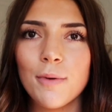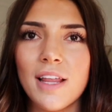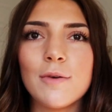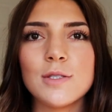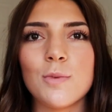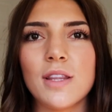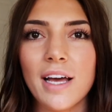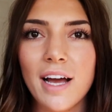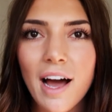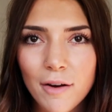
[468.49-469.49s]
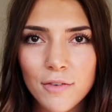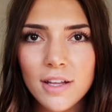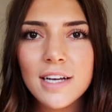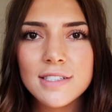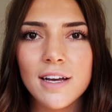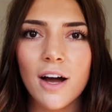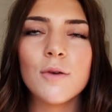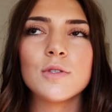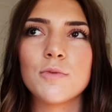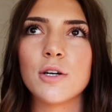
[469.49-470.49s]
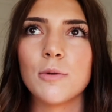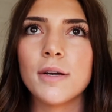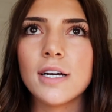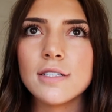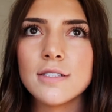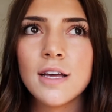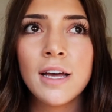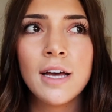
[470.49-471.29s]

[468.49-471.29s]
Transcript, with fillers: but that was when like I realized that God was real, because